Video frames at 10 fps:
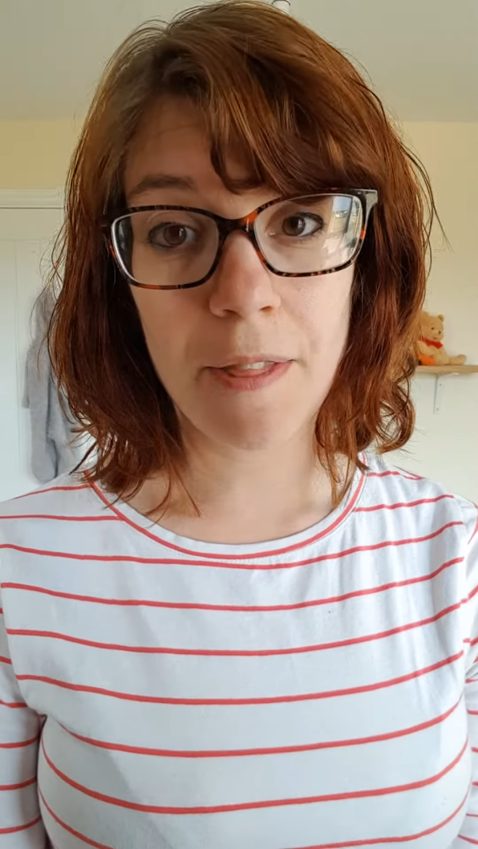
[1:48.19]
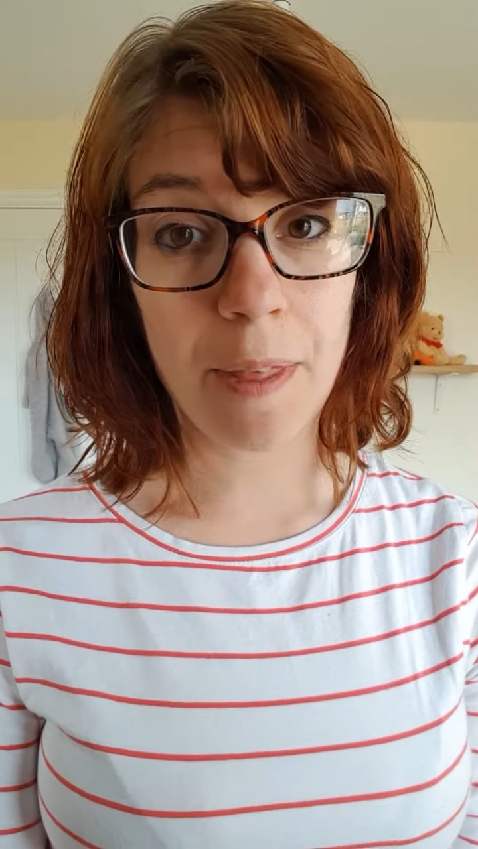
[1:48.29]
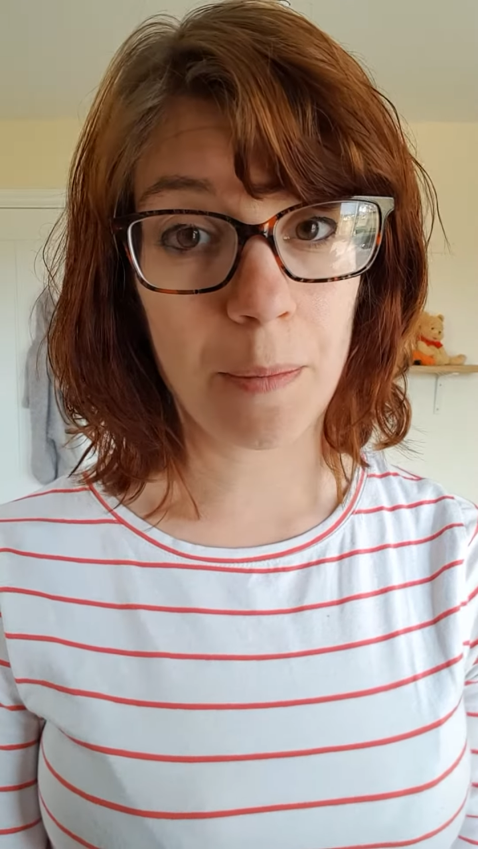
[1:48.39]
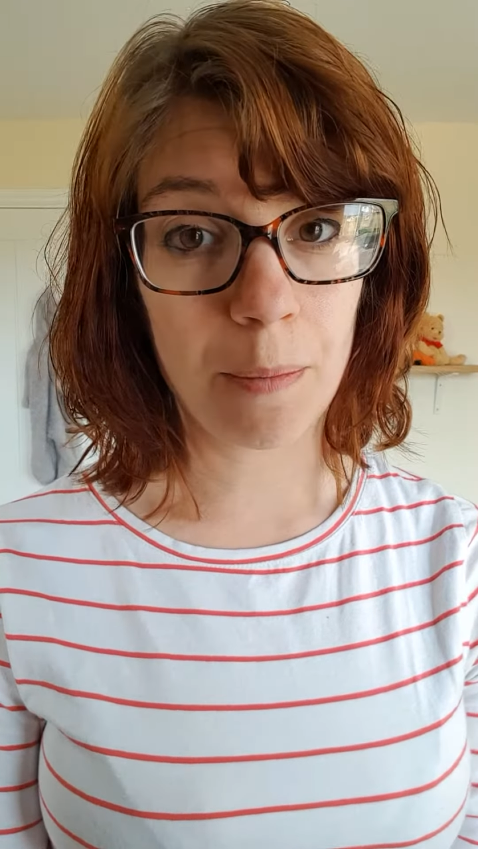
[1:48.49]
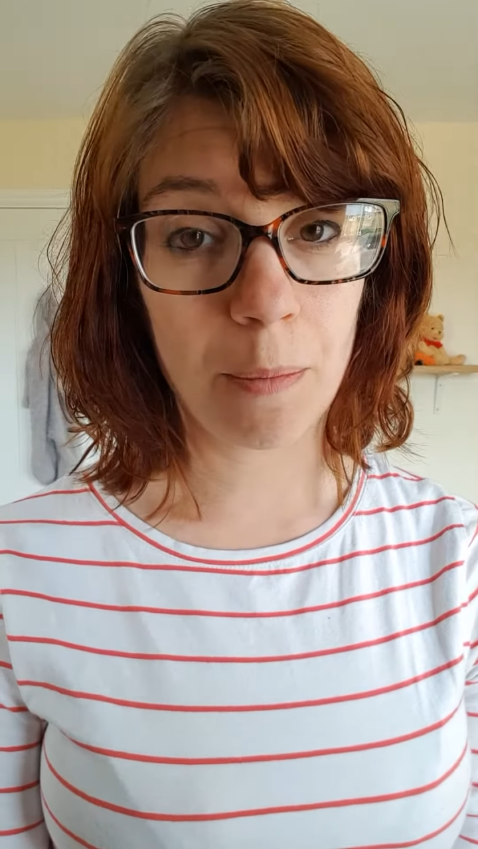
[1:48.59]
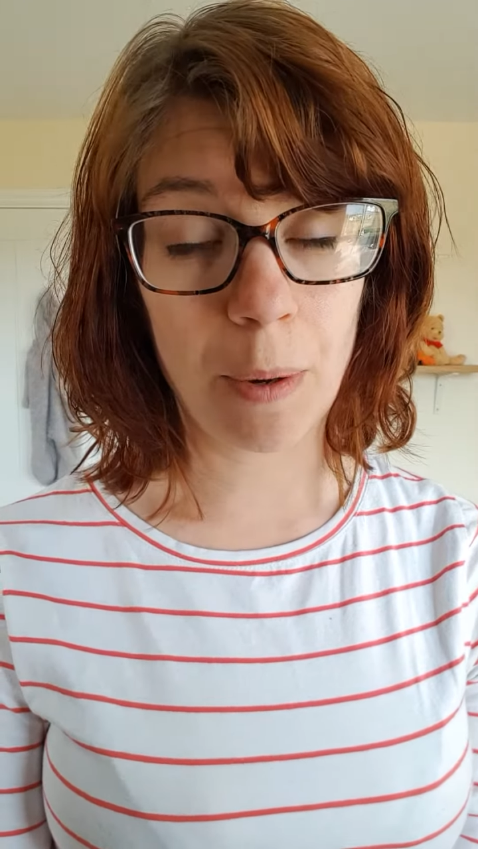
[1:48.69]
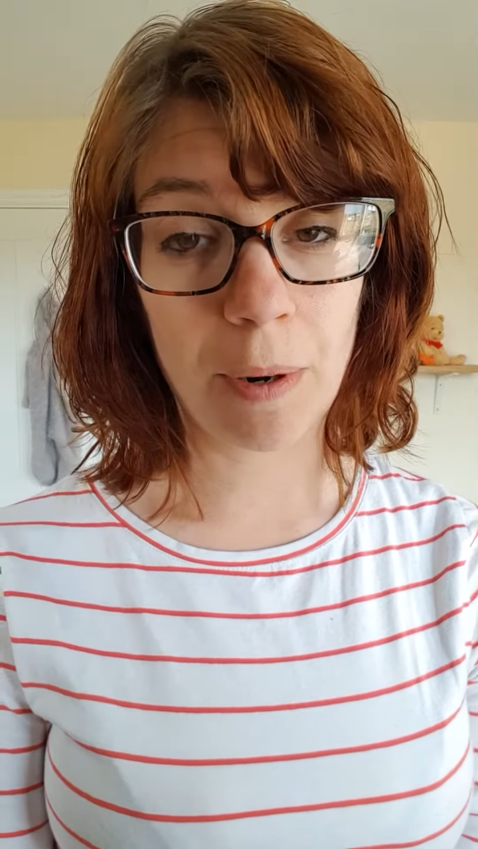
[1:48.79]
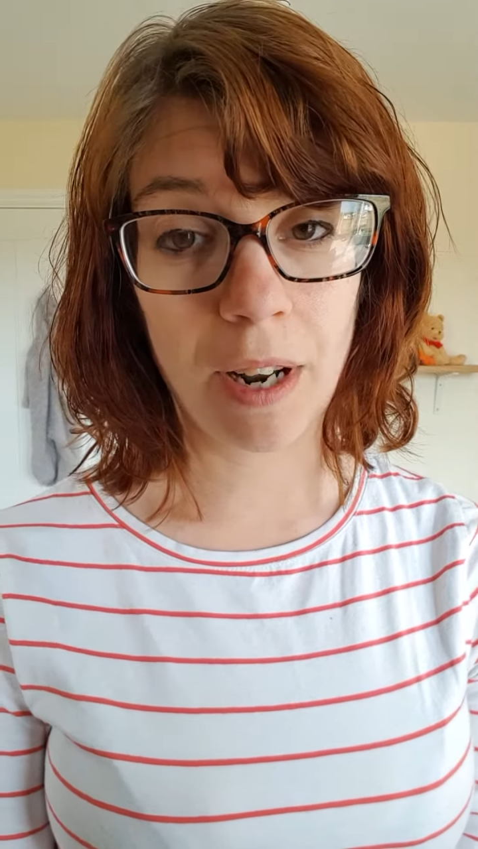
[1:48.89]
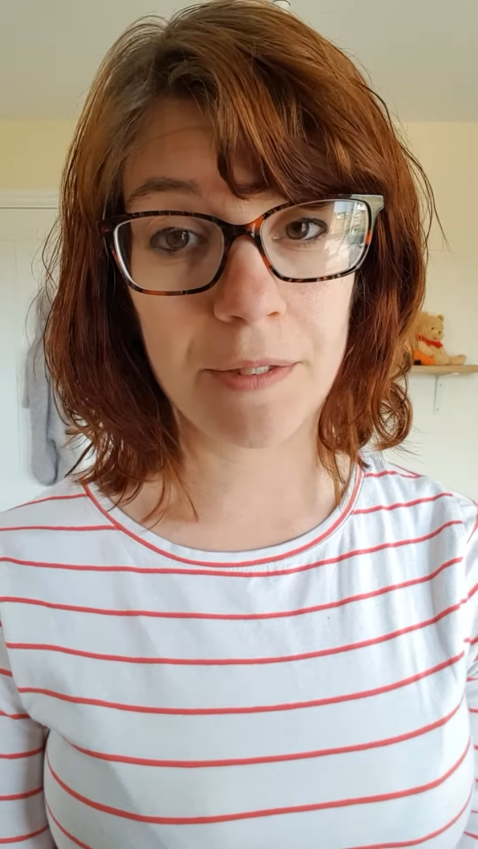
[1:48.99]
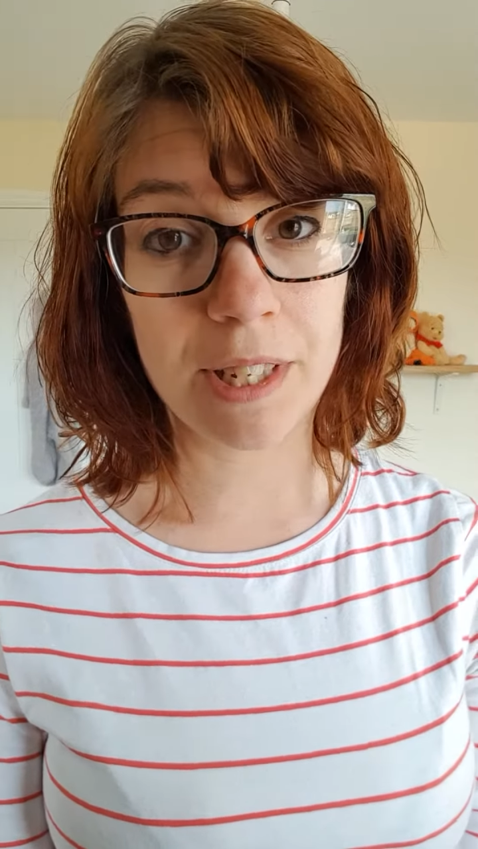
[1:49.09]
then we
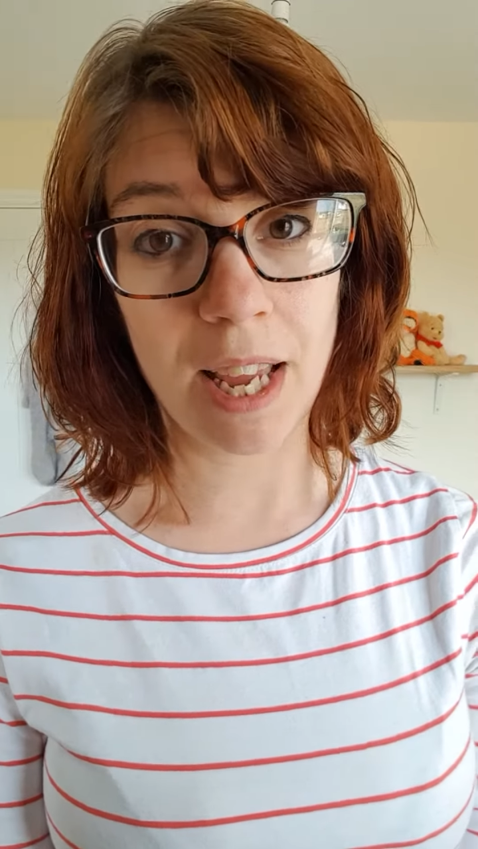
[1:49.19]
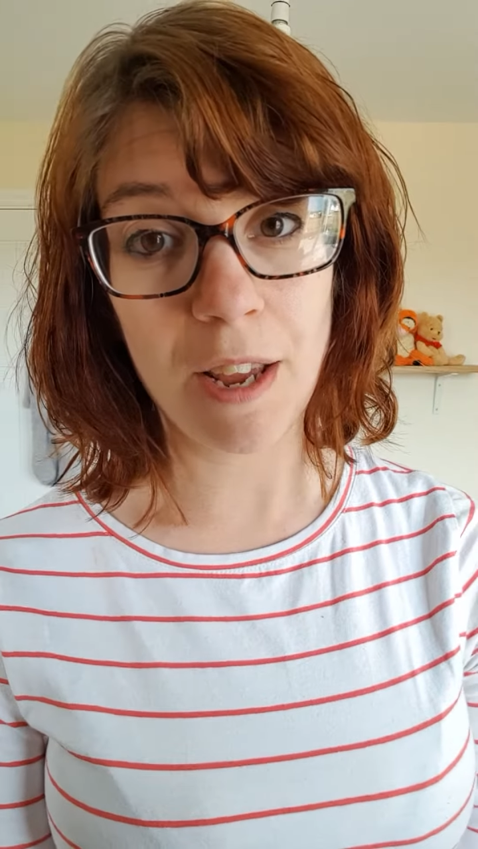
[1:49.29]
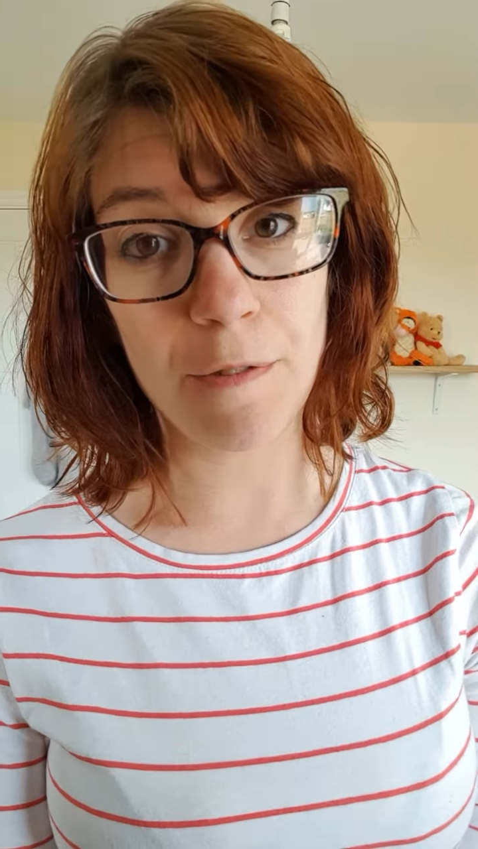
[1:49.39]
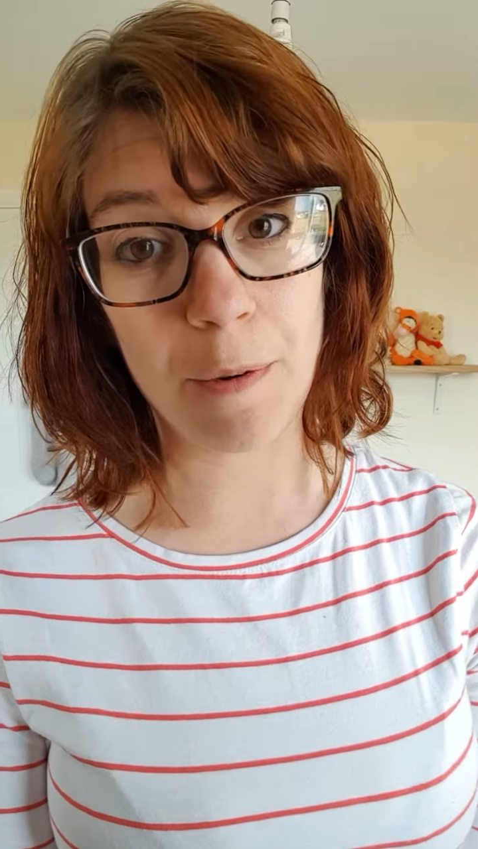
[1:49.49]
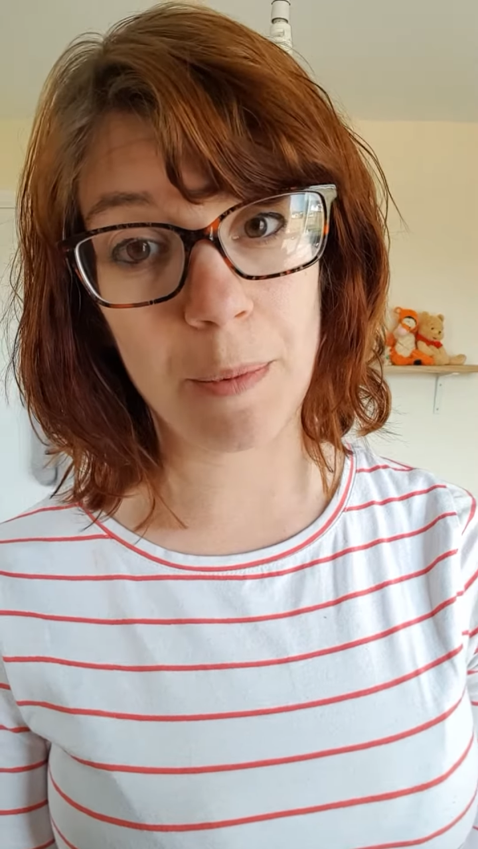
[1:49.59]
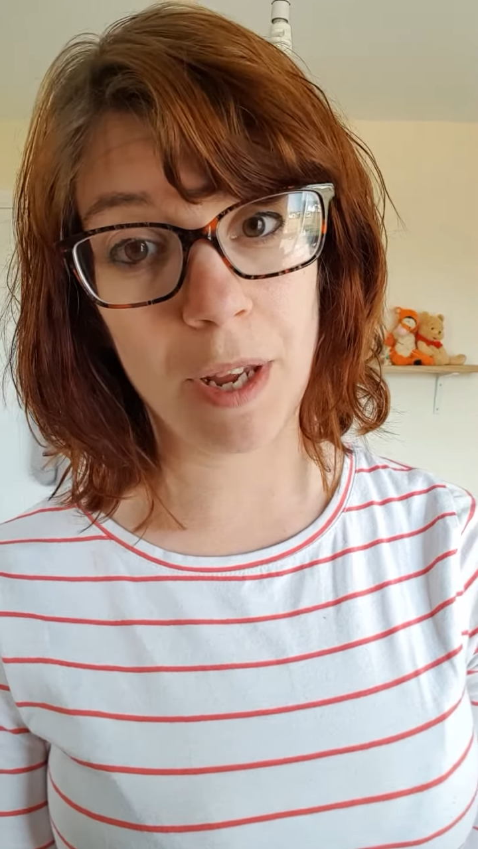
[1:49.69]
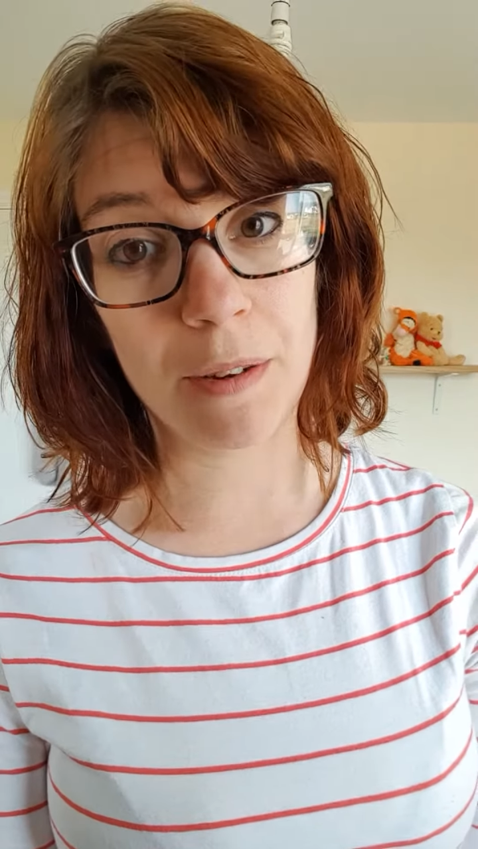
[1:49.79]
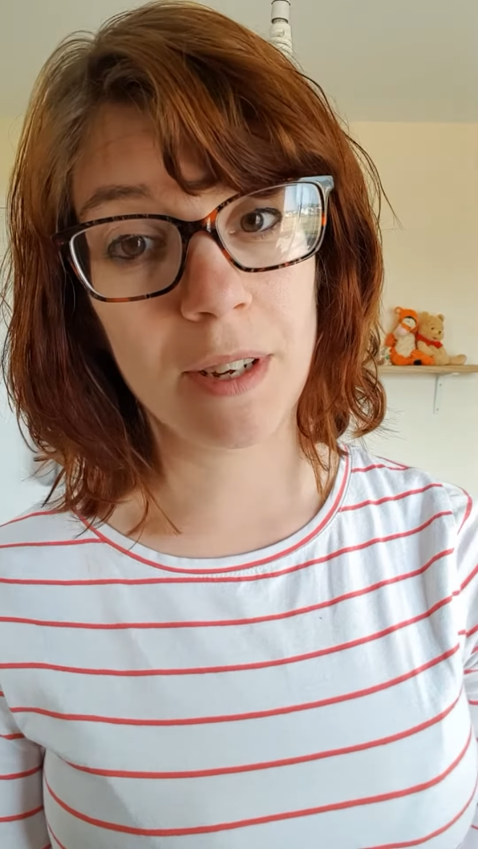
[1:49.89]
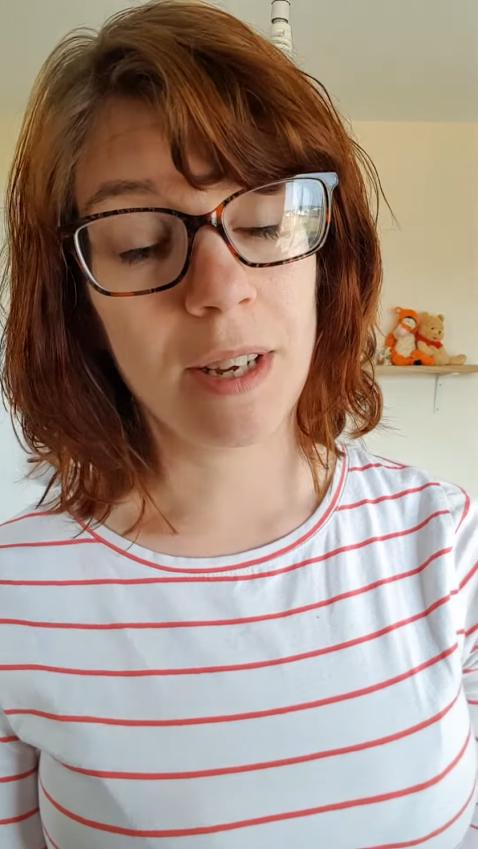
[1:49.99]
would love to hear from you.